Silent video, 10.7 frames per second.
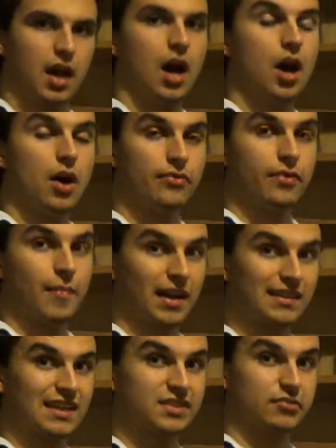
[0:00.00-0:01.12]
of
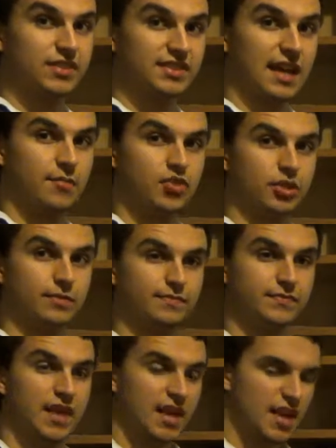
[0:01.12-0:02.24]
magnetoreception,
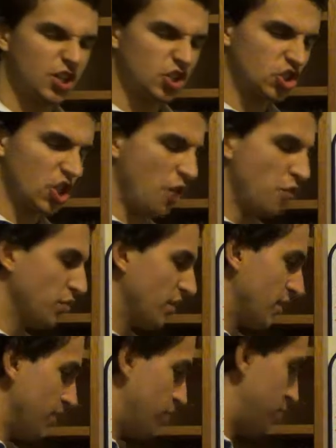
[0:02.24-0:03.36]
it showed
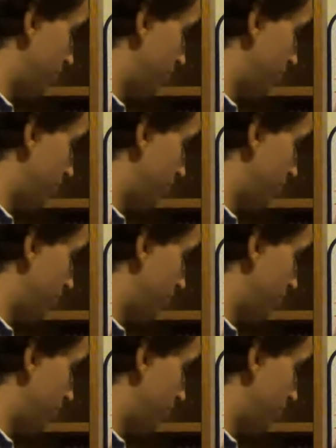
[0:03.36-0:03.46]
the